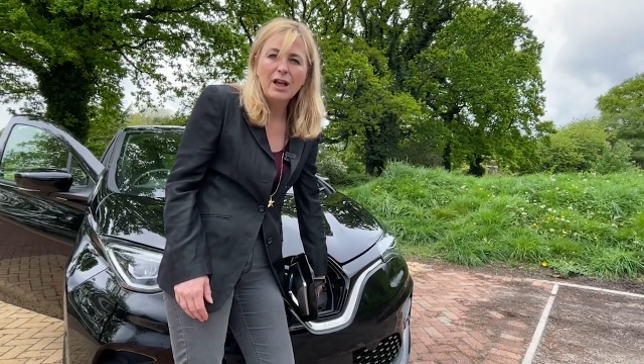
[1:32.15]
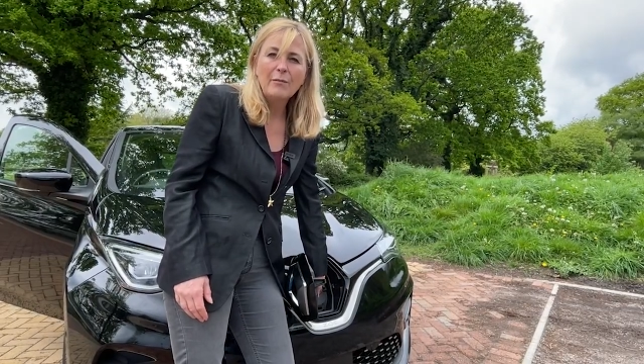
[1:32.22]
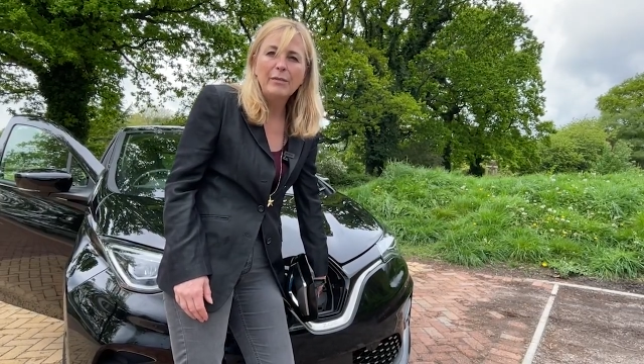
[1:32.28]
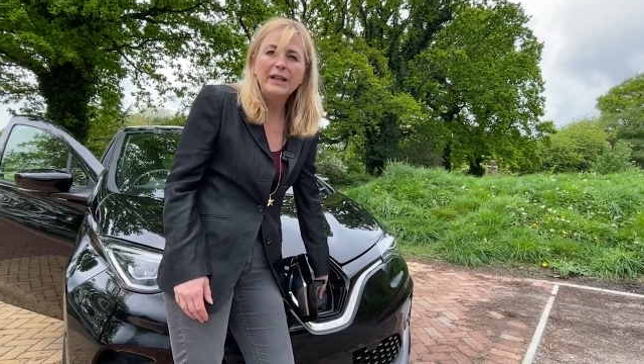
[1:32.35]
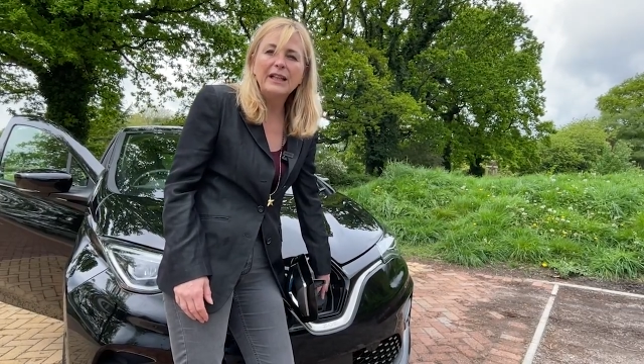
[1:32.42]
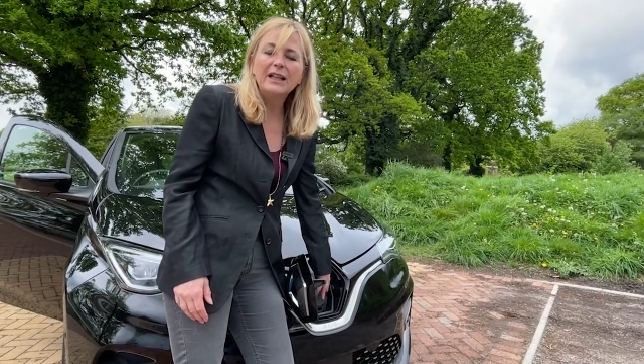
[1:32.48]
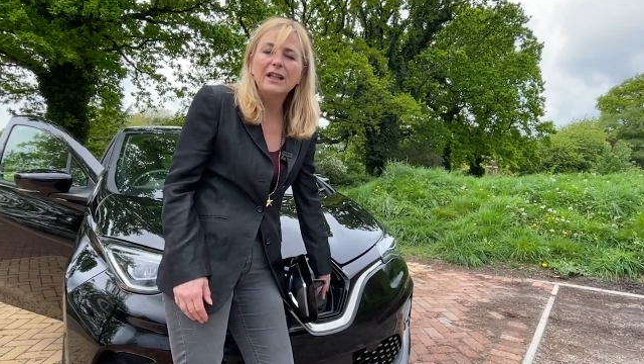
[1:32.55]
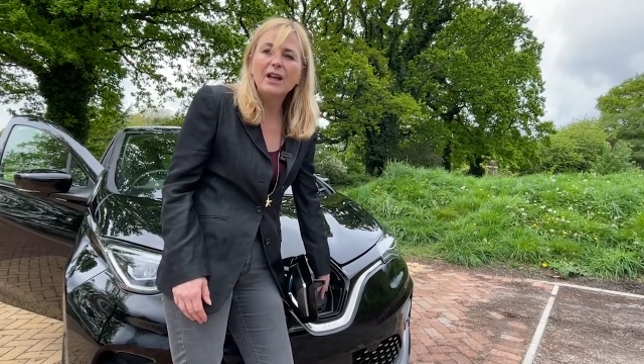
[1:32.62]
but
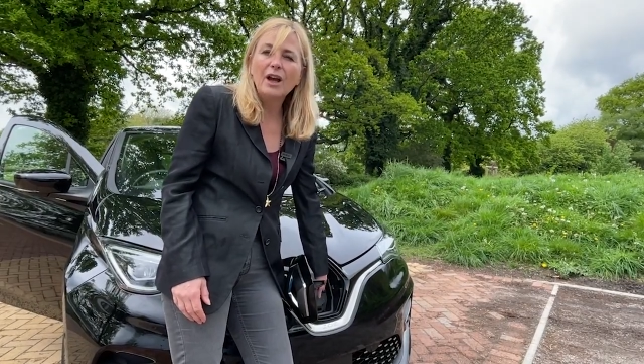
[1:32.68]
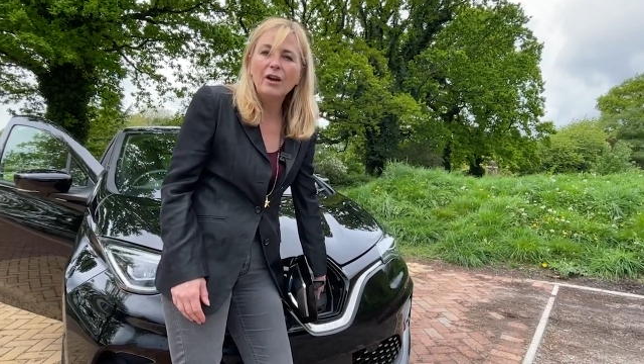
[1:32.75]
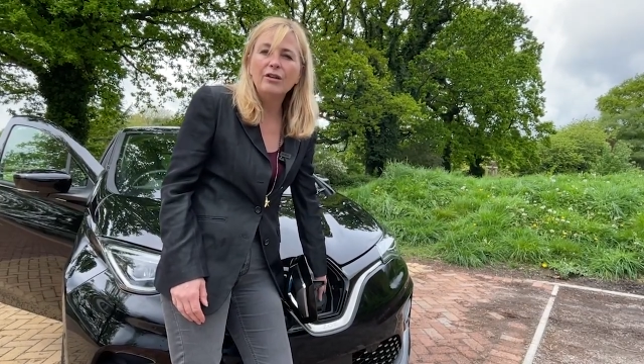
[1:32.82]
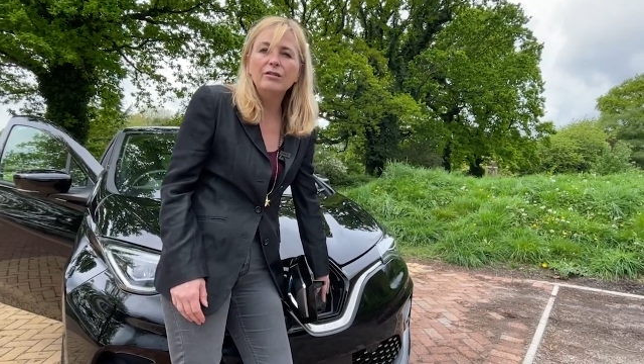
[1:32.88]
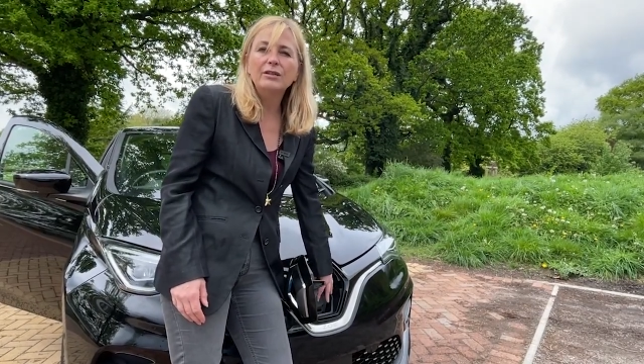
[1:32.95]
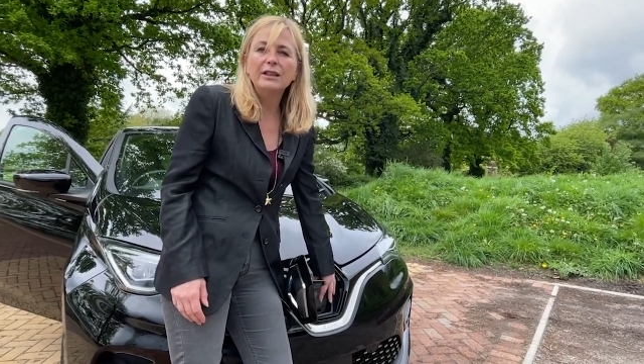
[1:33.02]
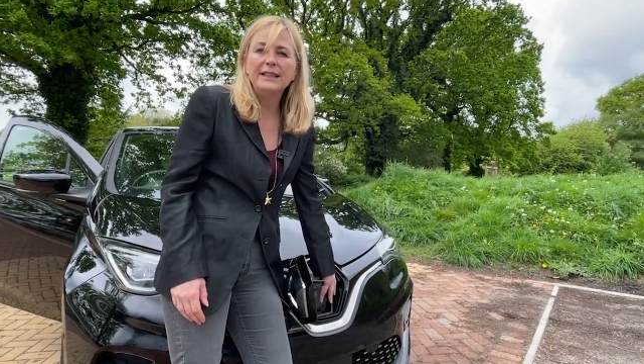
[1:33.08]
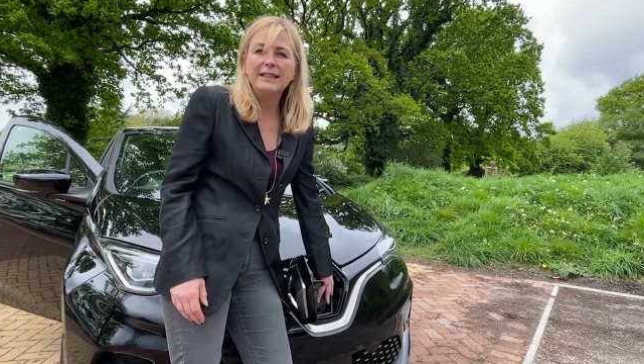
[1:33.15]
it can
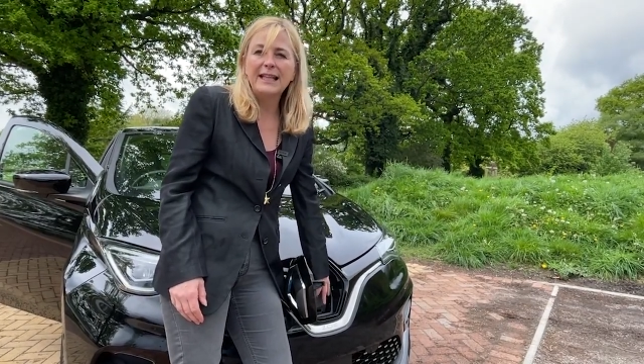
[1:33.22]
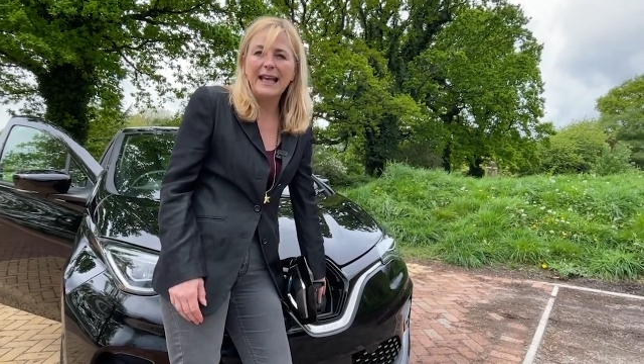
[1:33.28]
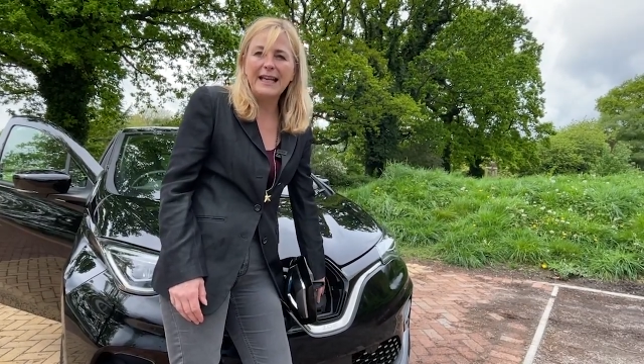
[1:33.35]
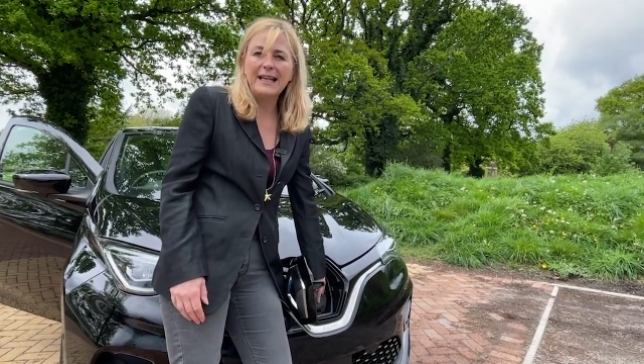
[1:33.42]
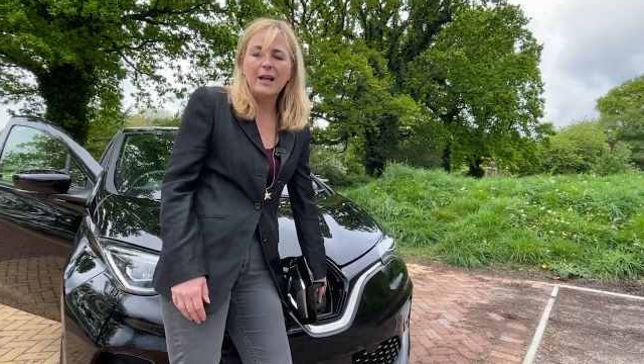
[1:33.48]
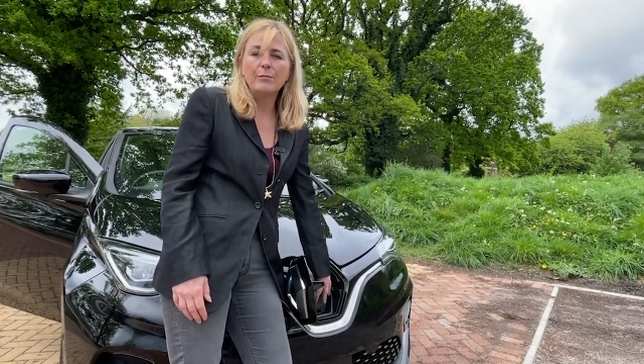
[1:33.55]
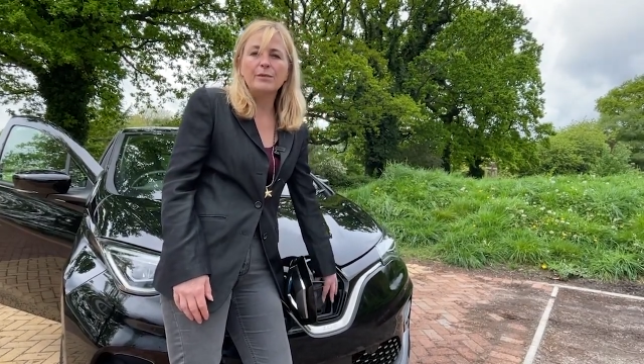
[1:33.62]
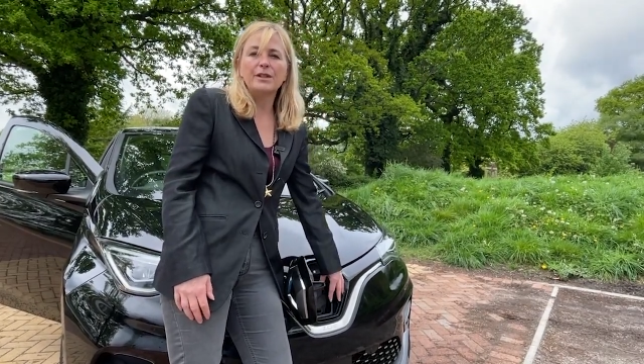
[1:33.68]
only
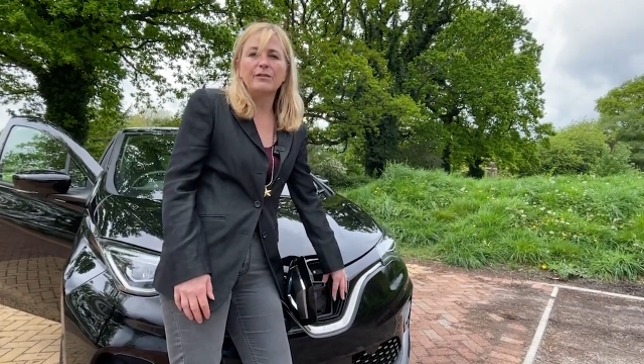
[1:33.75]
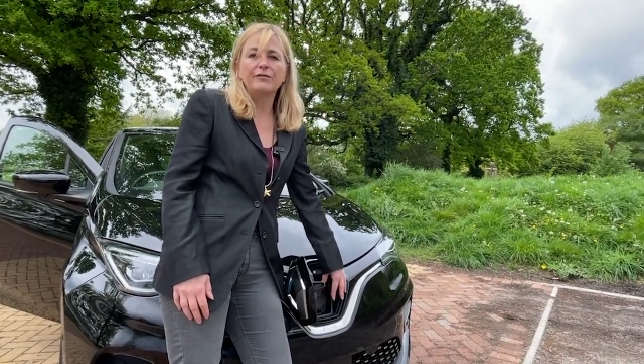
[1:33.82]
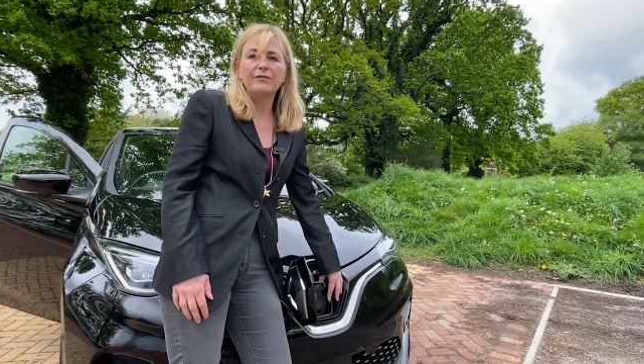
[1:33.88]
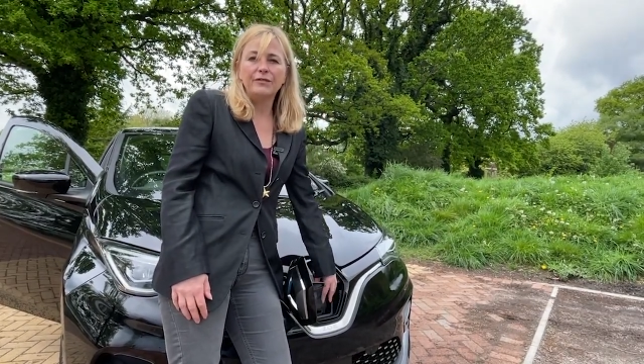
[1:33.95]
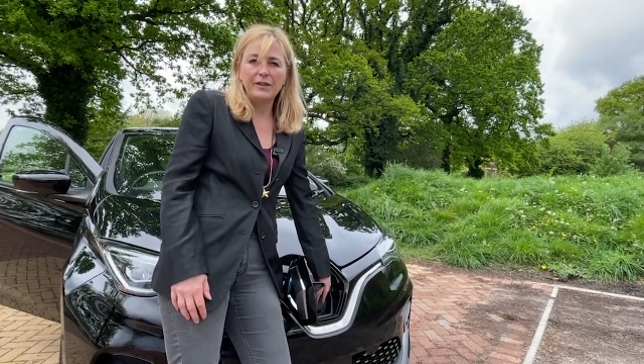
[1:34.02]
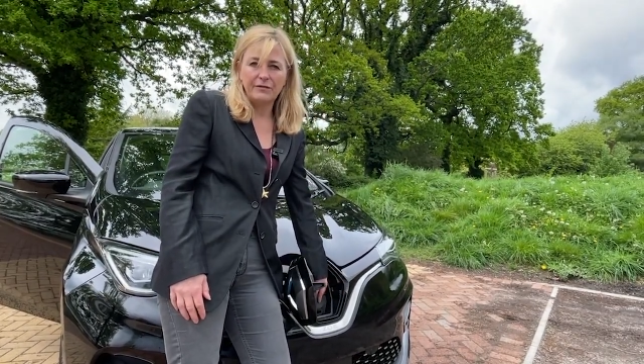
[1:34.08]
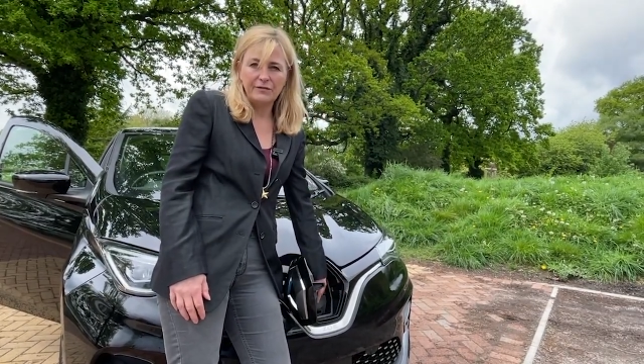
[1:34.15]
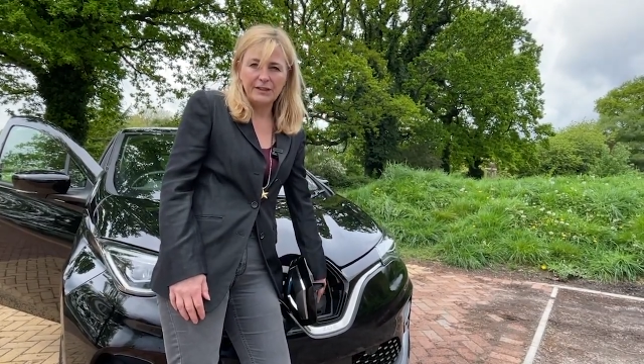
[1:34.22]
take up to
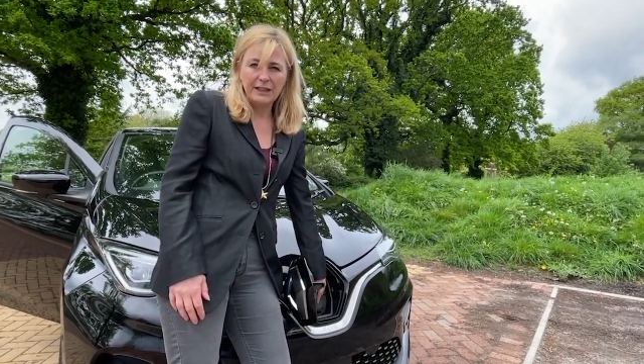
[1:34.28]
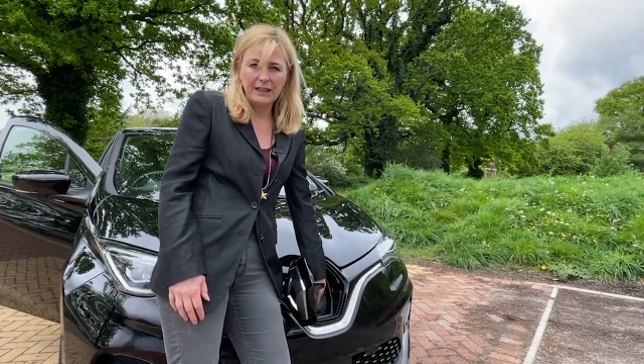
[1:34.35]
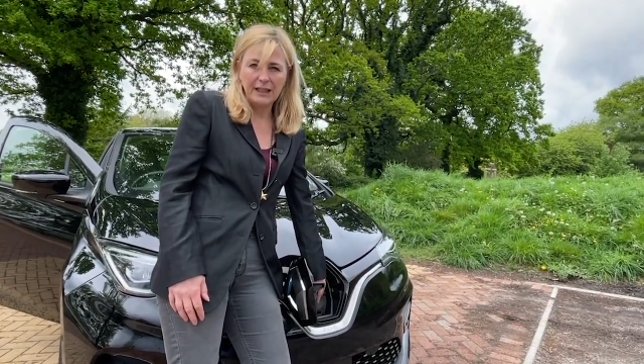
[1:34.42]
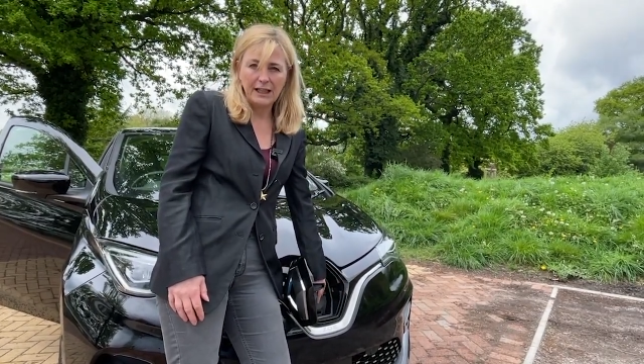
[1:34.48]
50